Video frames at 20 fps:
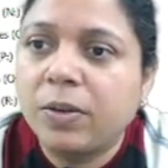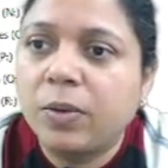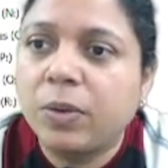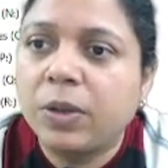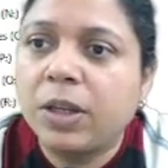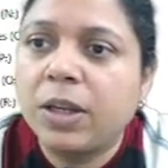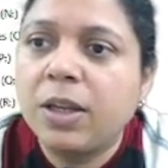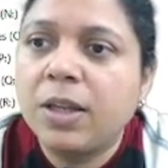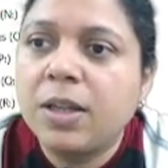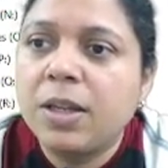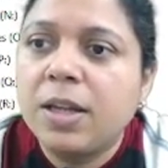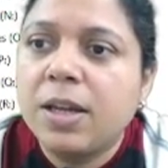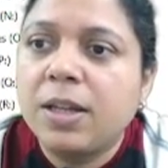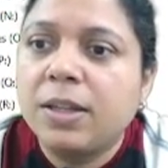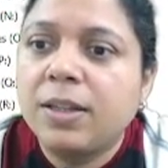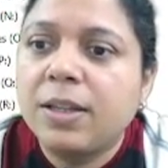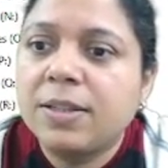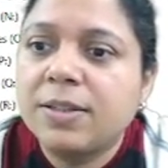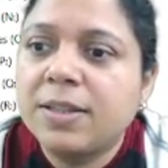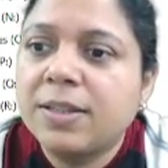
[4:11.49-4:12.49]
Okay,
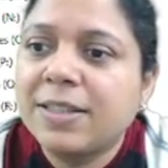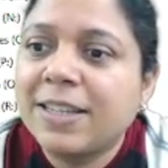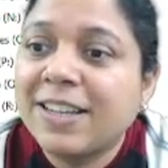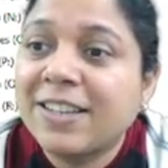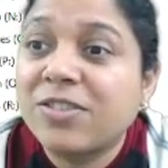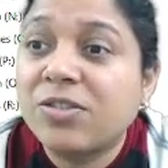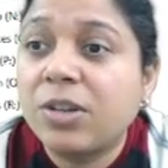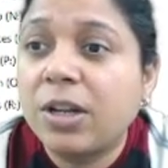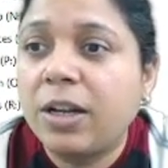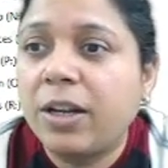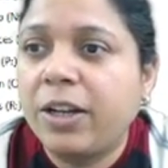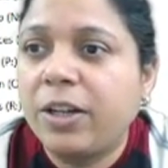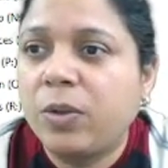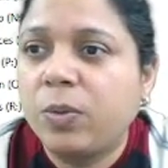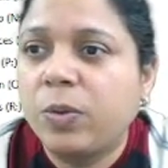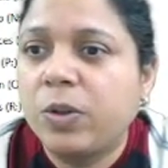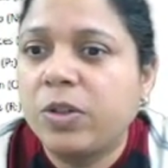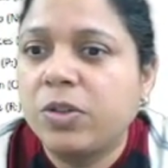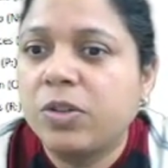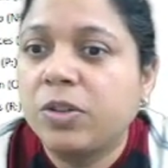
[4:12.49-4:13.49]
there's this extra light
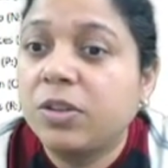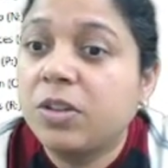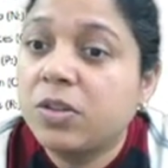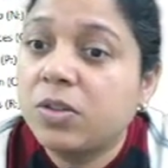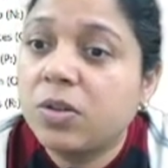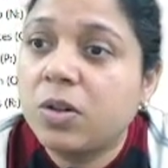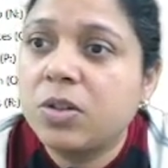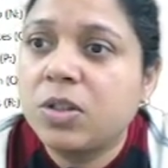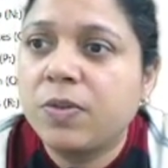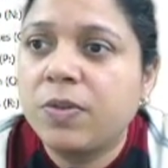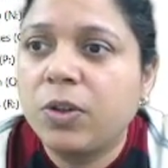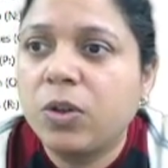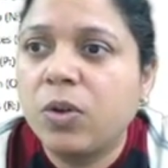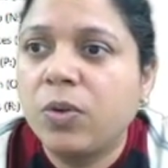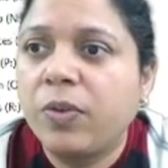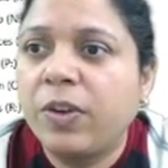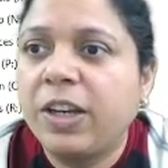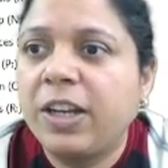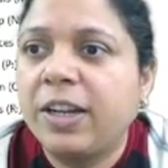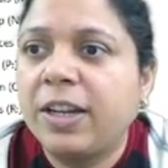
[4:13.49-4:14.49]
version. This also will go
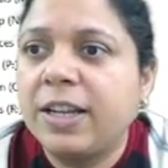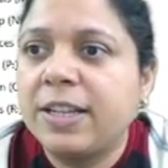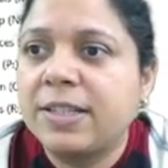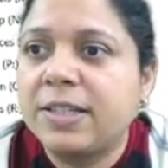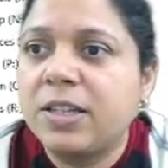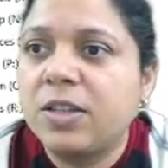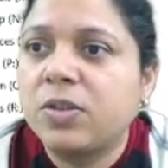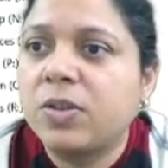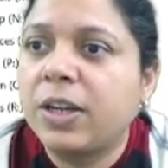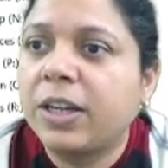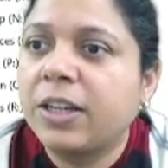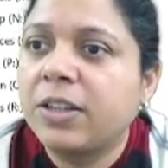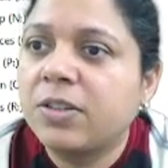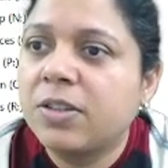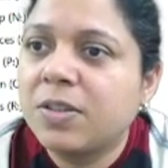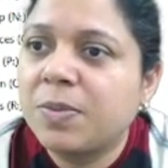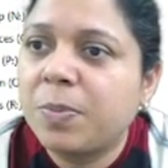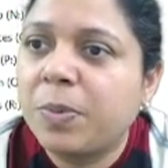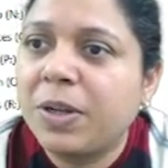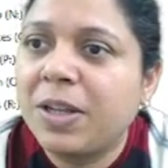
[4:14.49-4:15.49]
very nicely. So I can
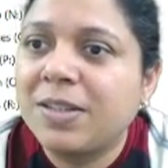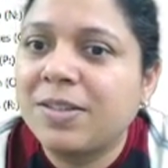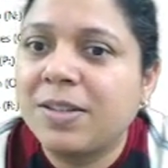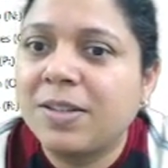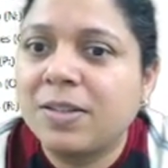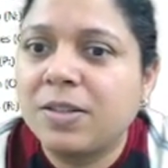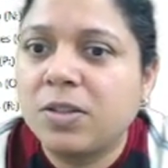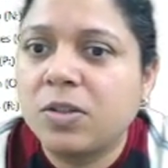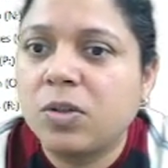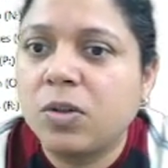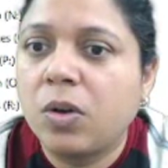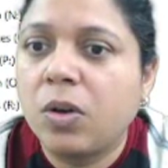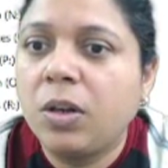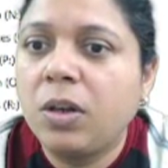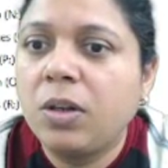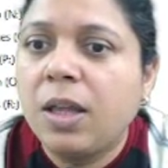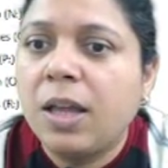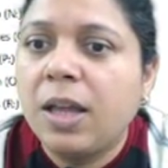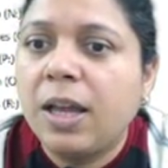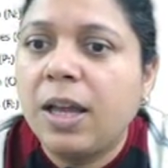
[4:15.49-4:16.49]
just press
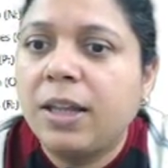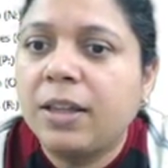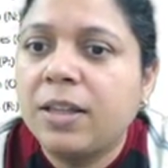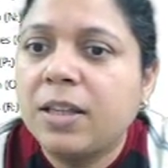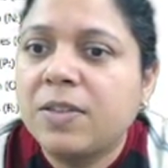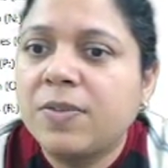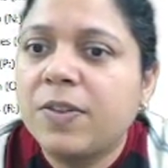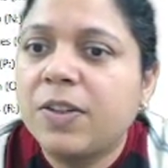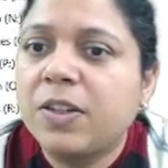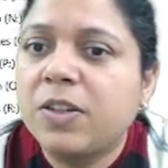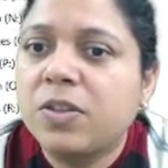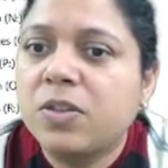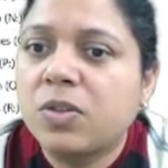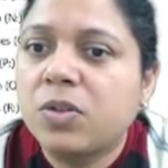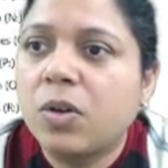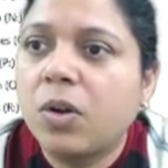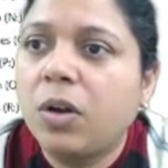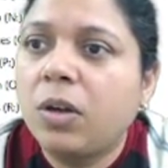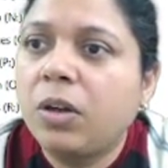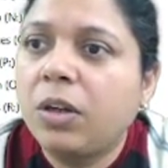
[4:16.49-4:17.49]
install, and this will
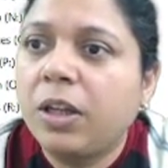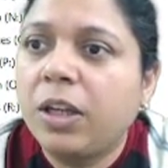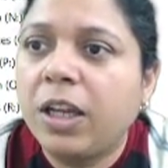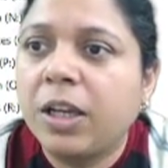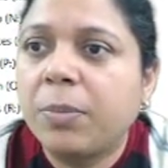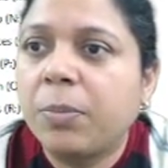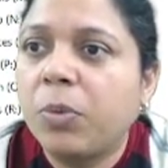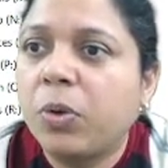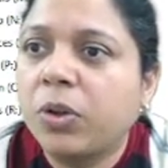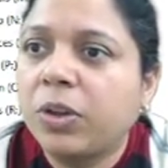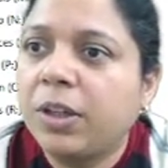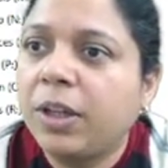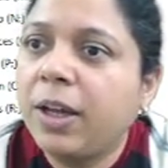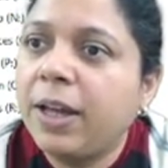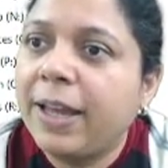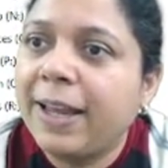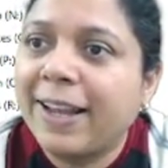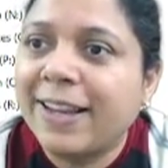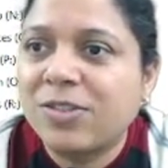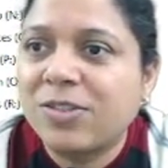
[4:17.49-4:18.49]
install Ekmukta
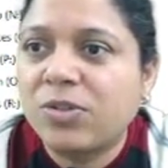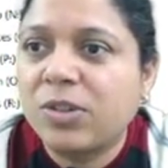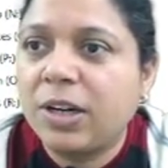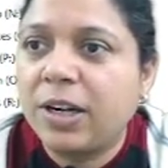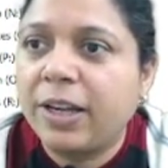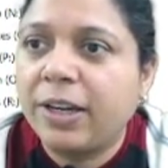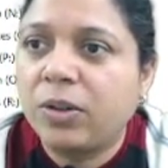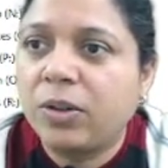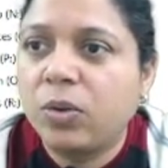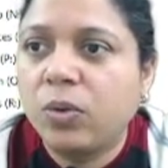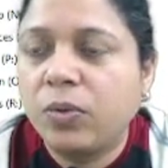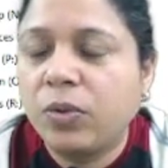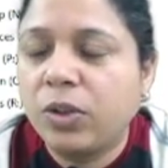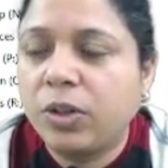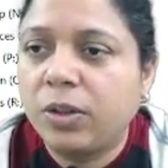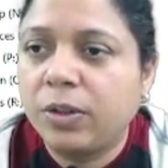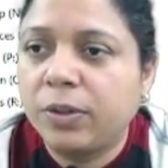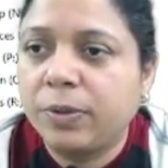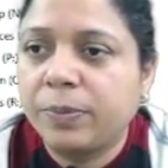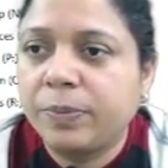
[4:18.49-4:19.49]
extra light over
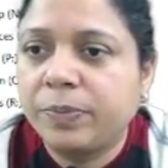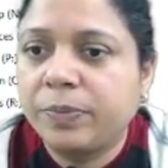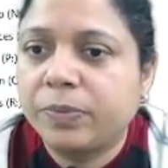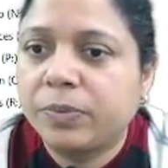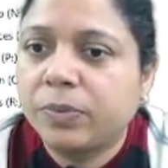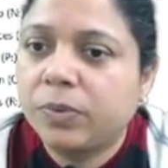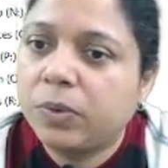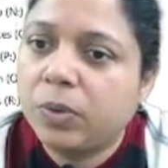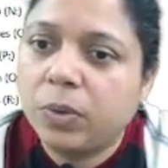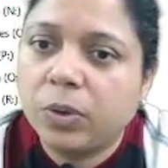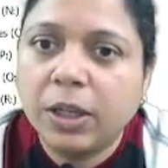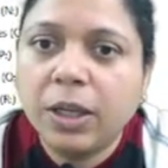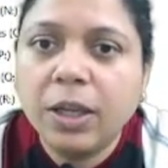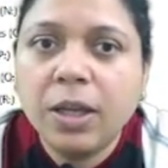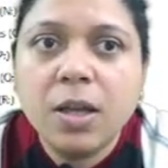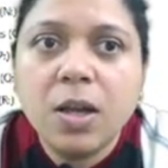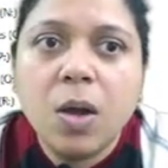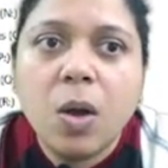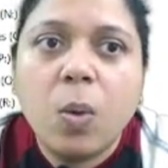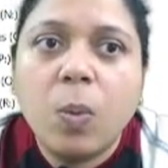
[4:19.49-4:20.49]
here.
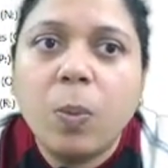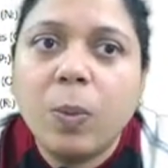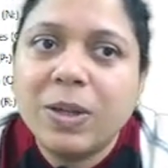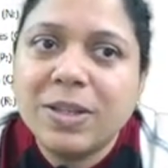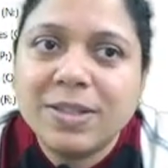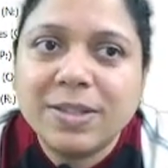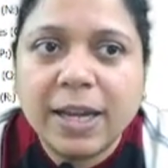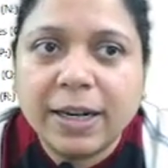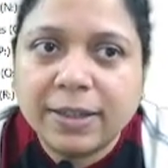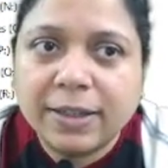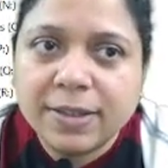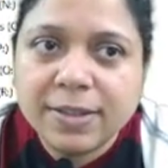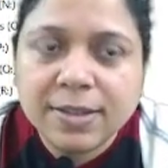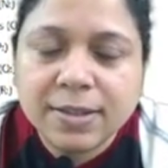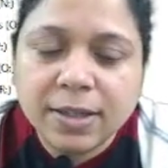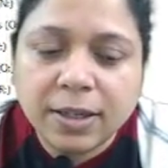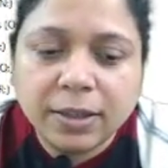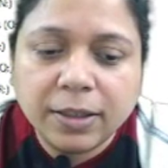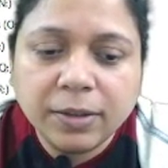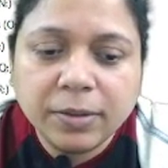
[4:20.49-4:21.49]
Okay. Once that is
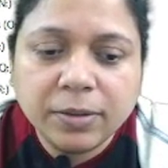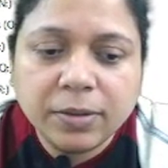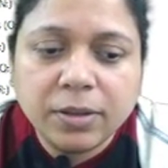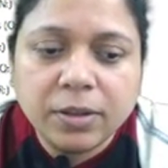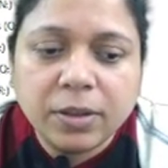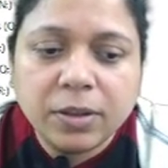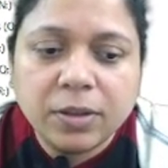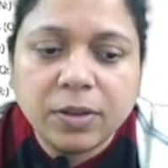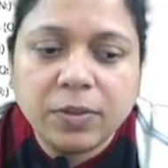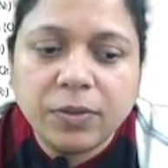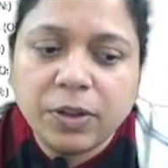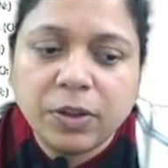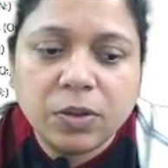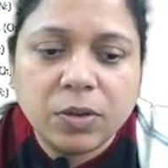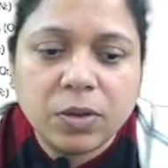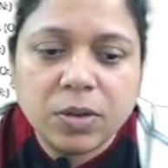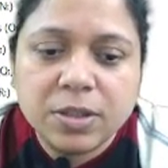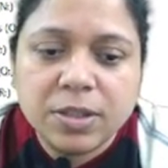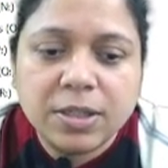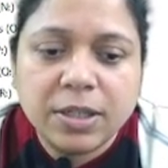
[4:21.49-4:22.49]
done, we are
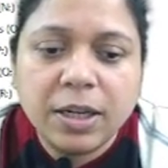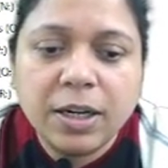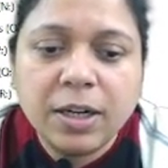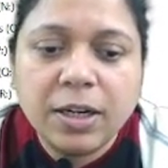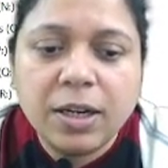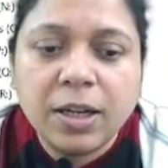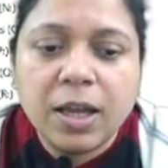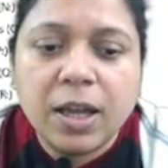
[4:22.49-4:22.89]
all set.